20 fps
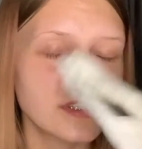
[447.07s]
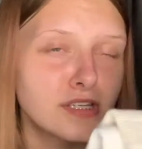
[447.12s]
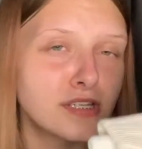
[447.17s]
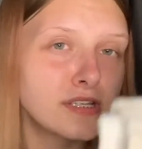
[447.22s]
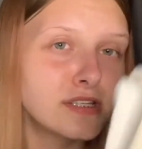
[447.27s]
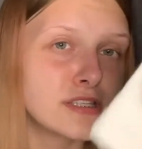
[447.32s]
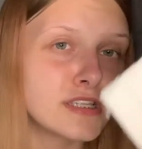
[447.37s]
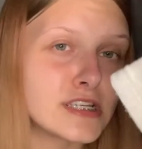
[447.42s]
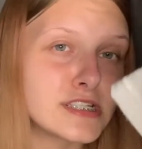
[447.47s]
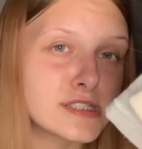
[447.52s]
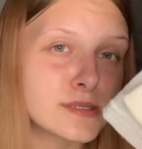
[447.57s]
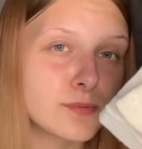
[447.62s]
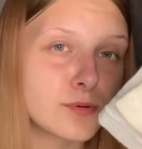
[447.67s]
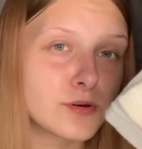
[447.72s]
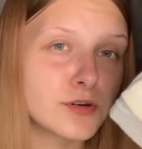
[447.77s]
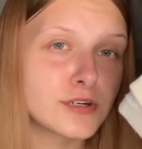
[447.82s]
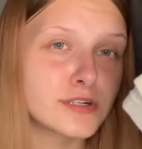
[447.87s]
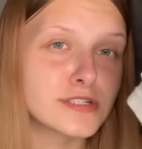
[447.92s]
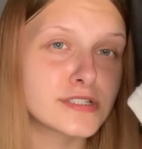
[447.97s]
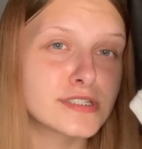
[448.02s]
Knee
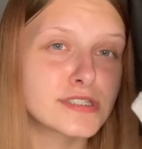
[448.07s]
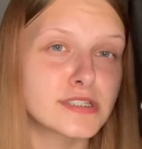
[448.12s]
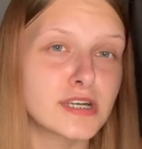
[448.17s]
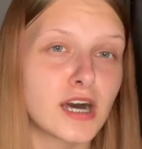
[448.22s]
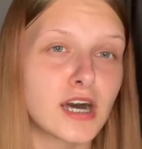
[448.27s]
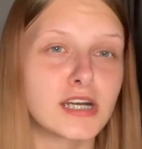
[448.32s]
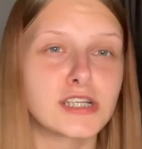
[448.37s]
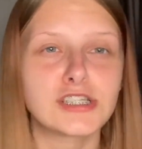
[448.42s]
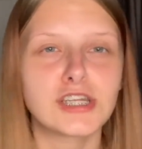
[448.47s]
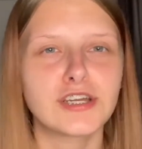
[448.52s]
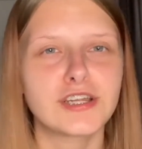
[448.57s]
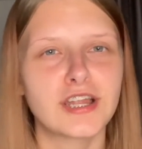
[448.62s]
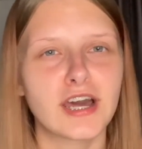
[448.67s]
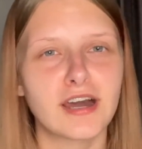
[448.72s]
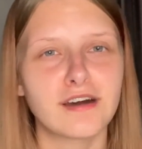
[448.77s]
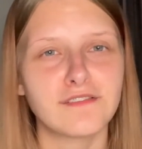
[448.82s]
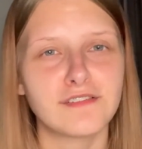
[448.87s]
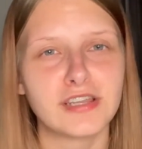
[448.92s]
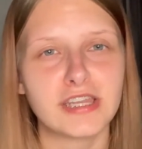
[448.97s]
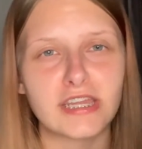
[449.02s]
supports, I don't
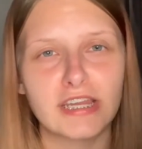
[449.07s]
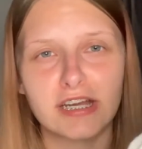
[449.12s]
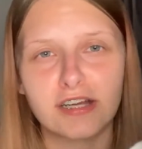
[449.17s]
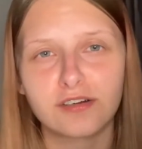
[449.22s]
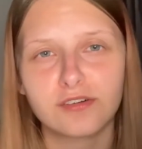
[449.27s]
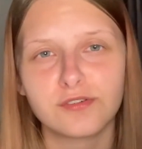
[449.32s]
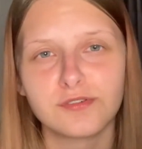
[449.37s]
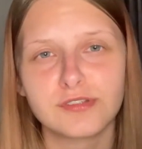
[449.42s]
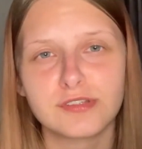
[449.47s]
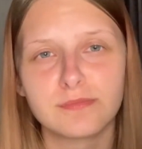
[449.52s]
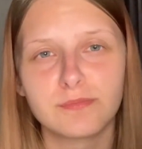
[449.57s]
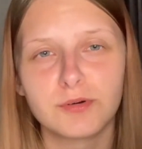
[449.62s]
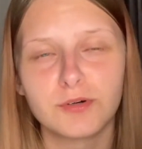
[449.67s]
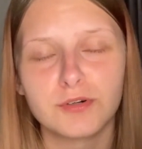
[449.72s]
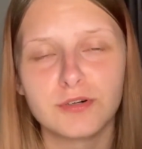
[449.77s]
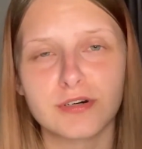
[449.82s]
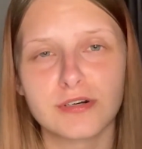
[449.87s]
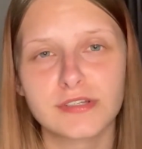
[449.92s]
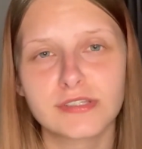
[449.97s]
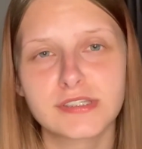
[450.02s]
have any ankle
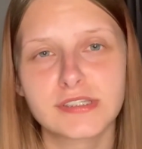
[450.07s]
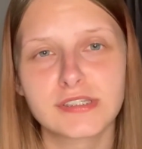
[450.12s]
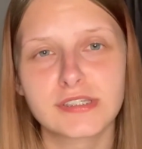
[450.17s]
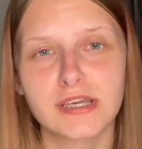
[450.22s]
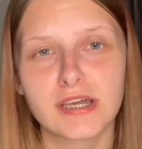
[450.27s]
supports.